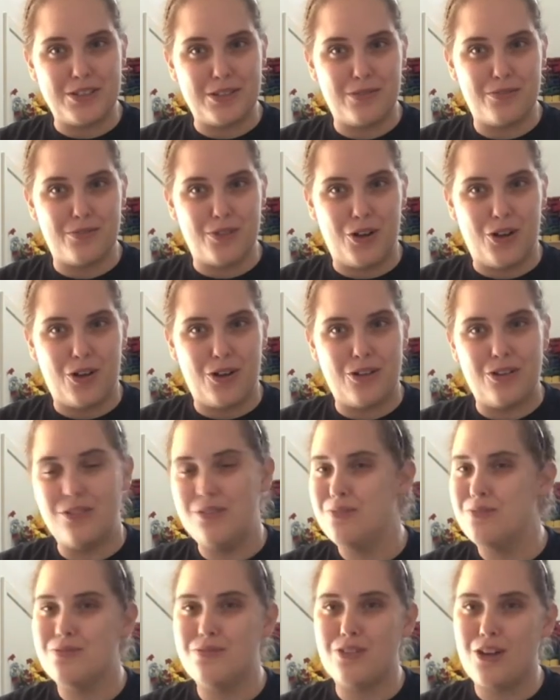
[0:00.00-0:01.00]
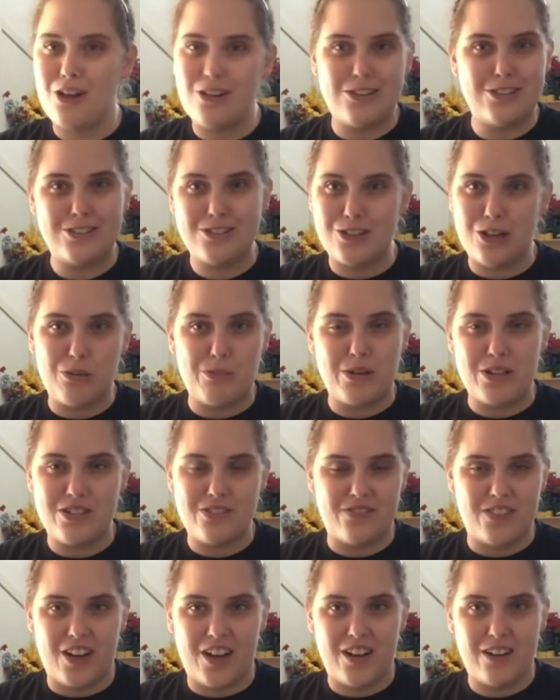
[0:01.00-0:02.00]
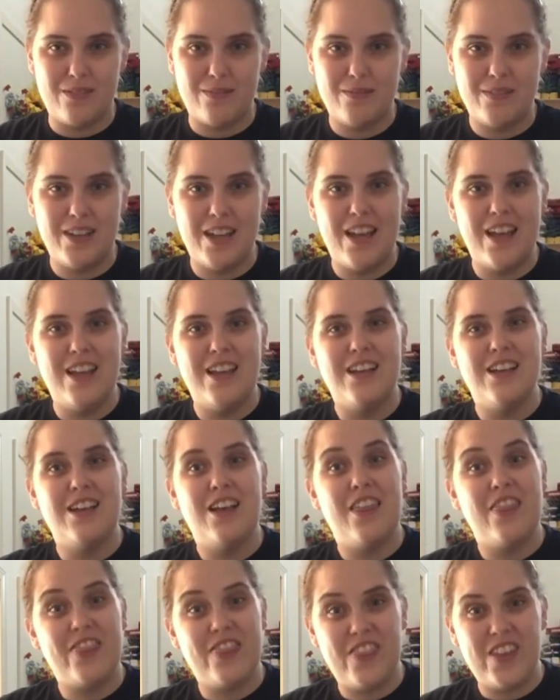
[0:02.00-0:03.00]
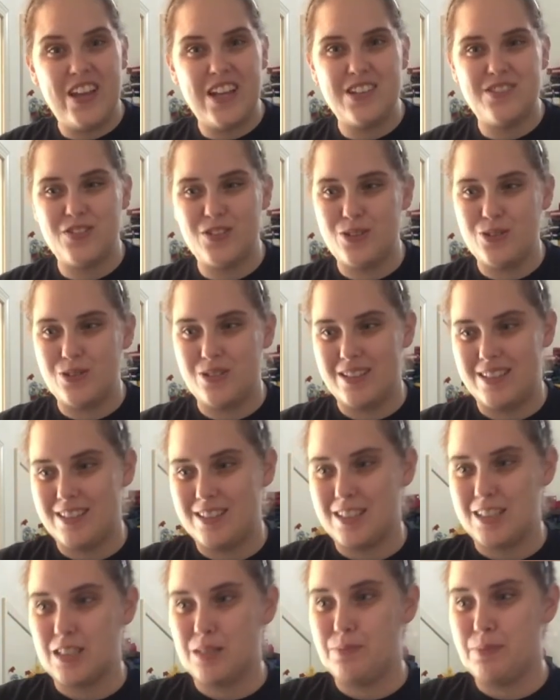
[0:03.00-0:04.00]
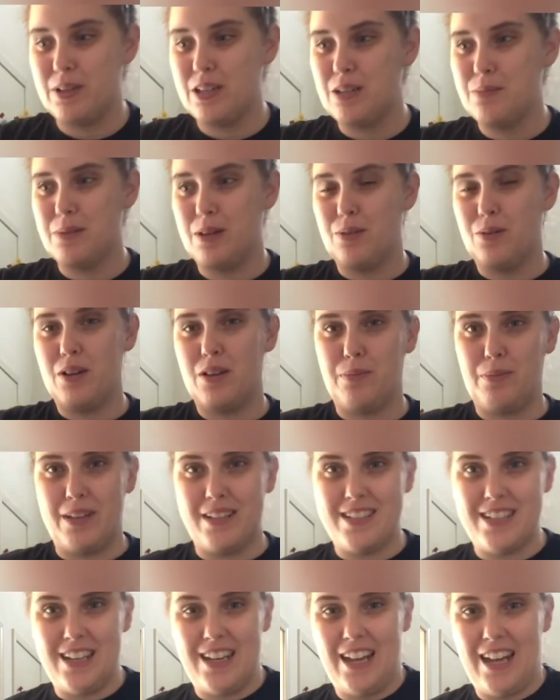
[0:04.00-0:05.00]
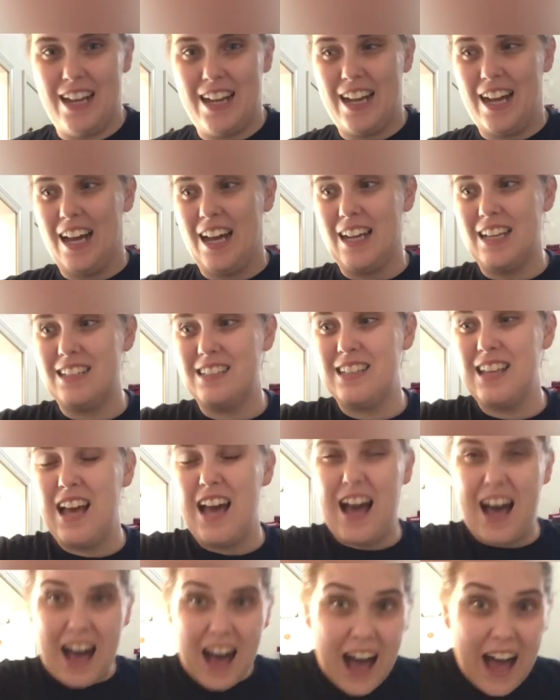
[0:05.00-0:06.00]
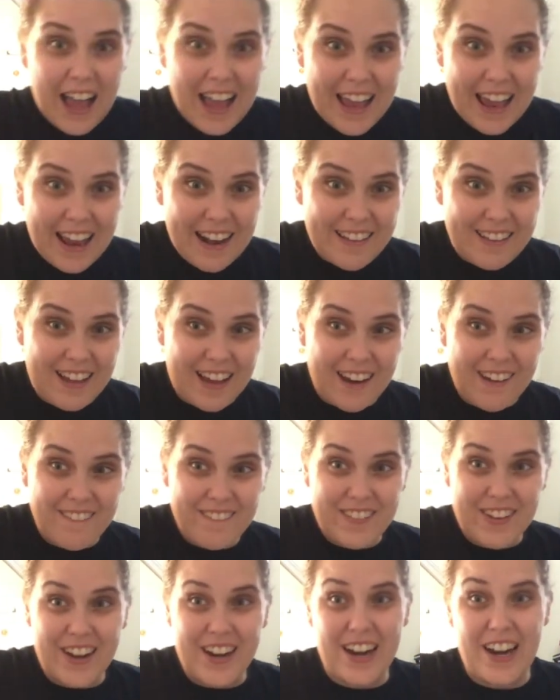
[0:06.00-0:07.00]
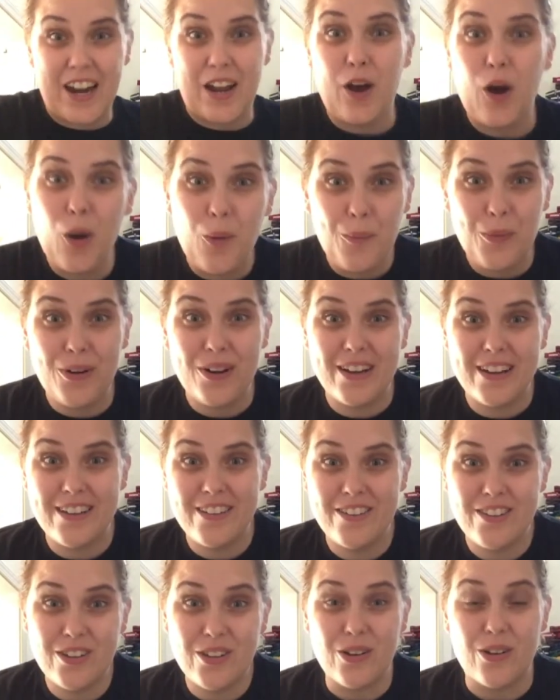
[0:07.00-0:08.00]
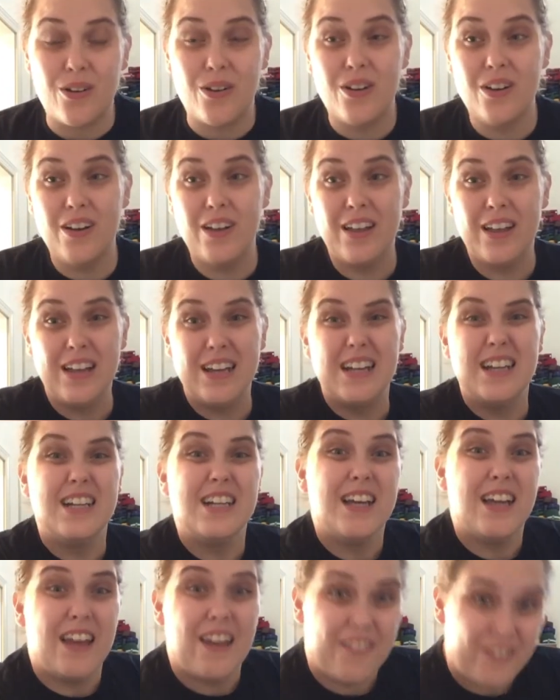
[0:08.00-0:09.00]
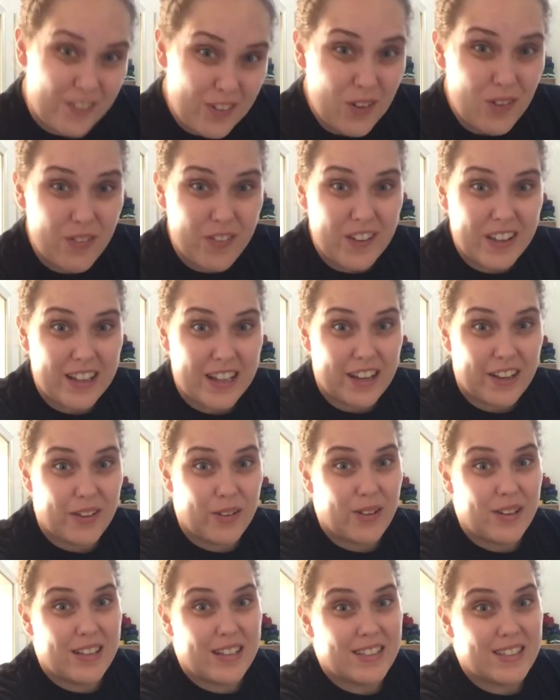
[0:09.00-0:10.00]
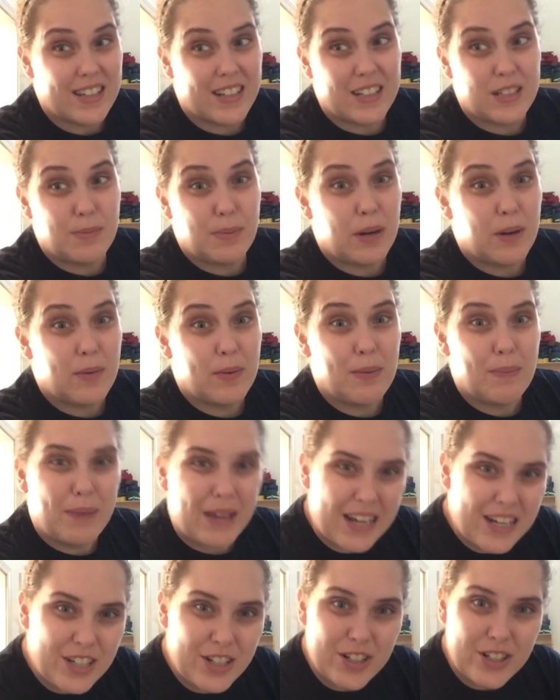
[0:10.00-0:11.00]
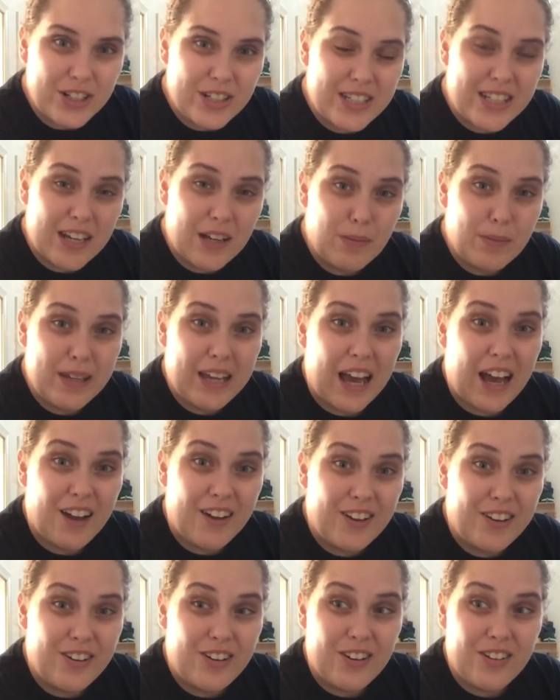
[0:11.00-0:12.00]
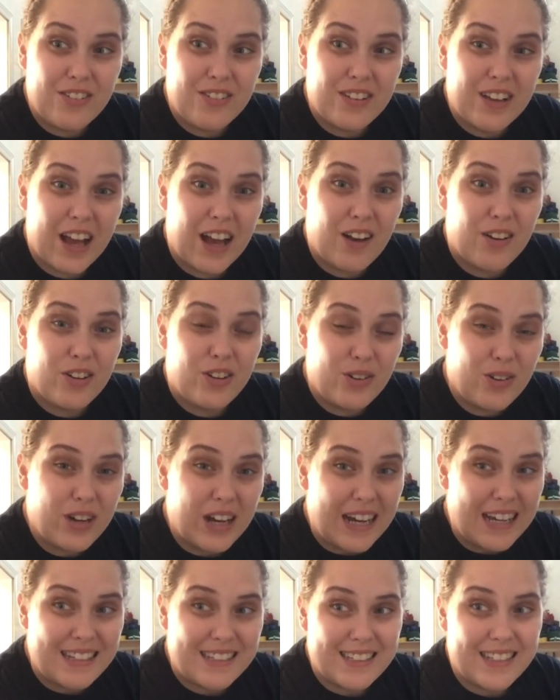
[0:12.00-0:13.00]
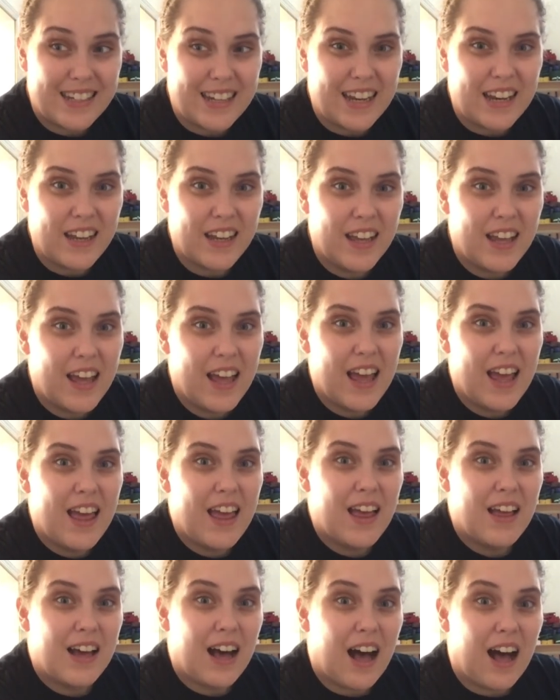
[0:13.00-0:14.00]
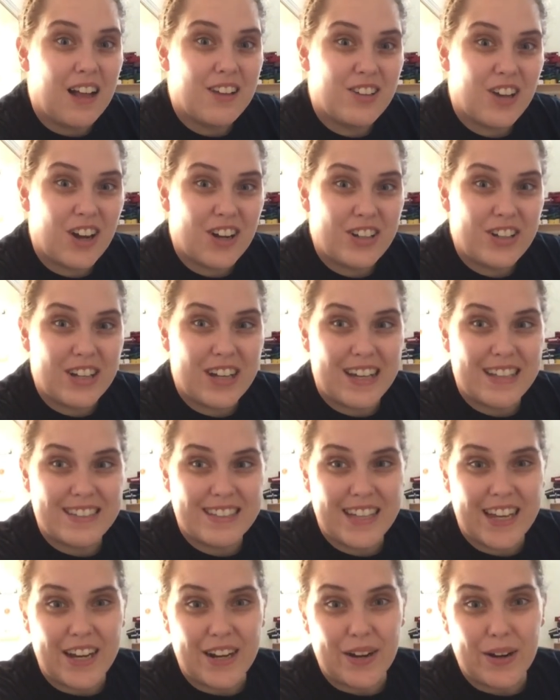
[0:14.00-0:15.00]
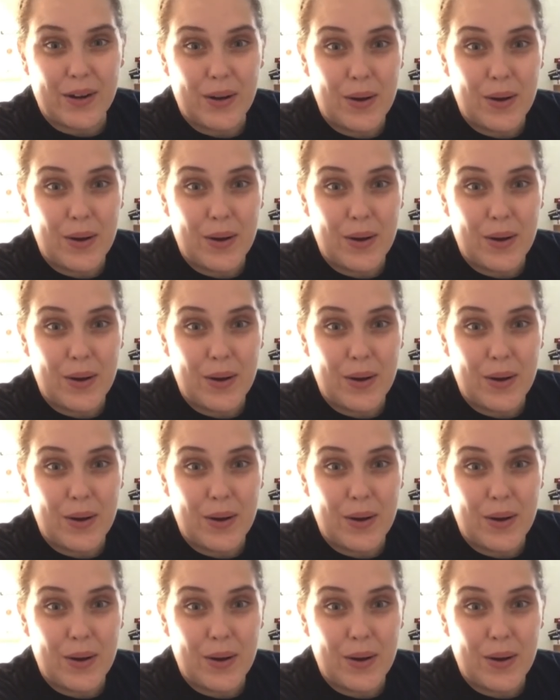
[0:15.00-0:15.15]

fall. Fall is so much fun. Thanks for doing this experiment with me today, guys. I had a lot of fun, and I hope you did too. If you feel like doing this experiment, make sure you tell me how you guys did. I'll talk to you guys later.